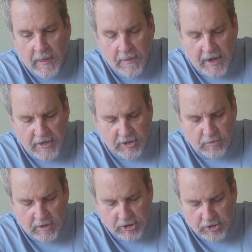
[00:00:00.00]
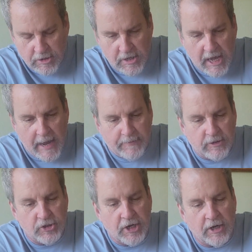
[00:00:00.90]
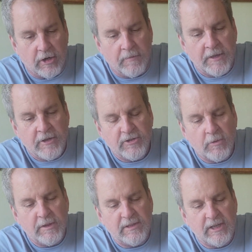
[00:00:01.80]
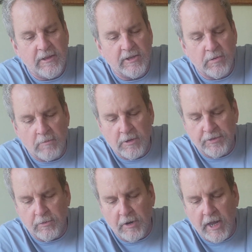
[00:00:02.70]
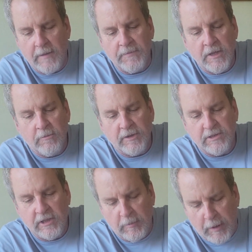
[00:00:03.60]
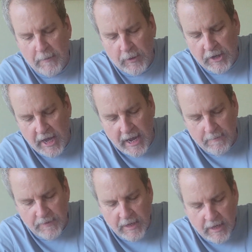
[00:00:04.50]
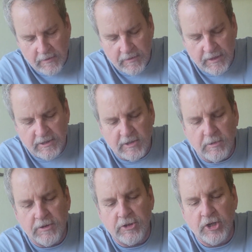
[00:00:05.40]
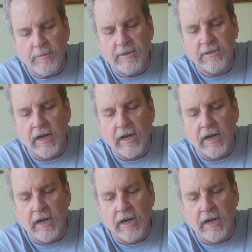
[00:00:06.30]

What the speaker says: And then I just want to show you caps in general. So we see this one with the ring. We see the paper cap. This is what the Germans